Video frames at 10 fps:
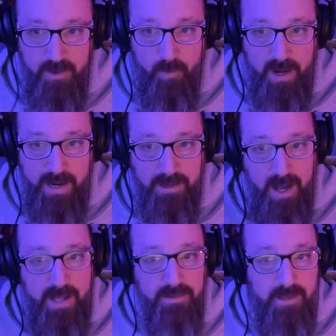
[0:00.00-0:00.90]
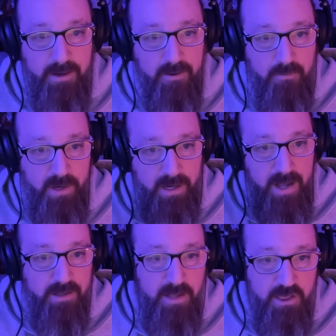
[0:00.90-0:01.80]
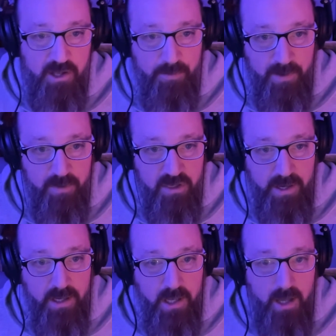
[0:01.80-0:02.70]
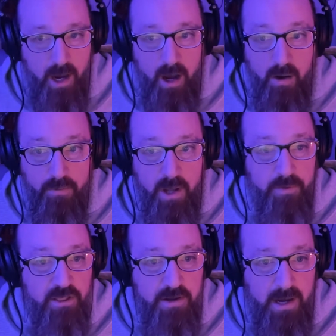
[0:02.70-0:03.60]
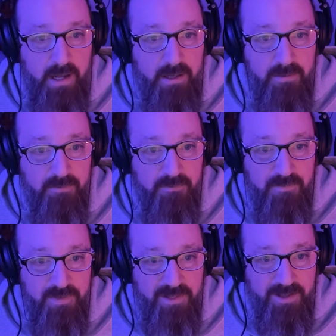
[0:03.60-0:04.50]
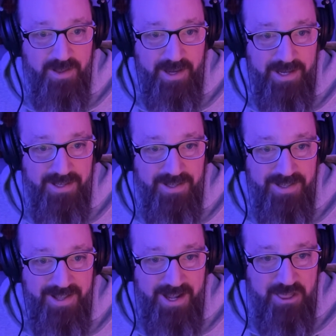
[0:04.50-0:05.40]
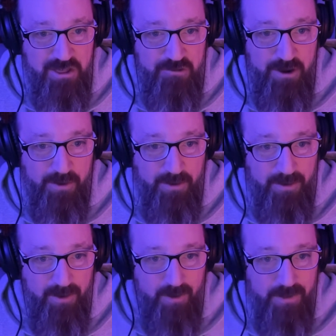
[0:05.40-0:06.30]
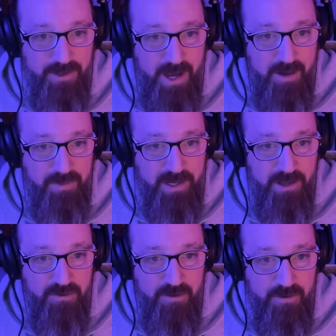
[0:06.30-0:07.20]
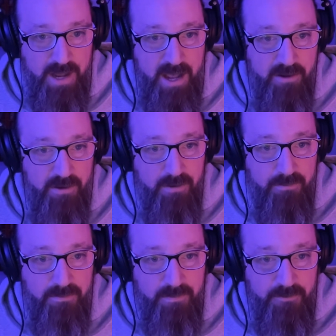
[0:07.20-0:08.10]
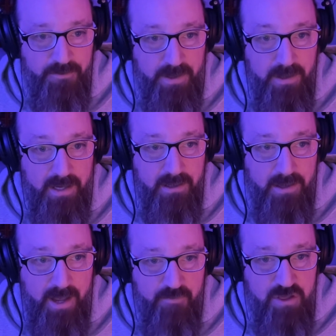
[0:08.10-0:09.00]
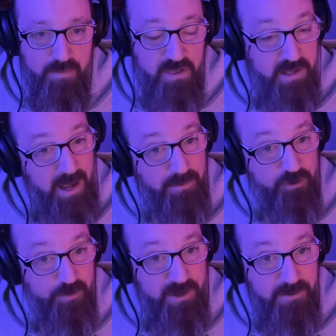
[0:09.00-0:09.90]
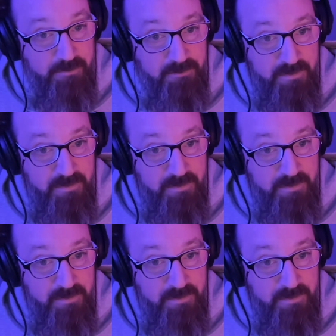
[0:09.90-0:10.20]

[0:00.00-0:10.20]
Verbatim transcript: and when I got there, when I got to that step, I was like, oh no, it's not. Like, it's a struggle all the time, because you're now you're, you feel like you have some establishment,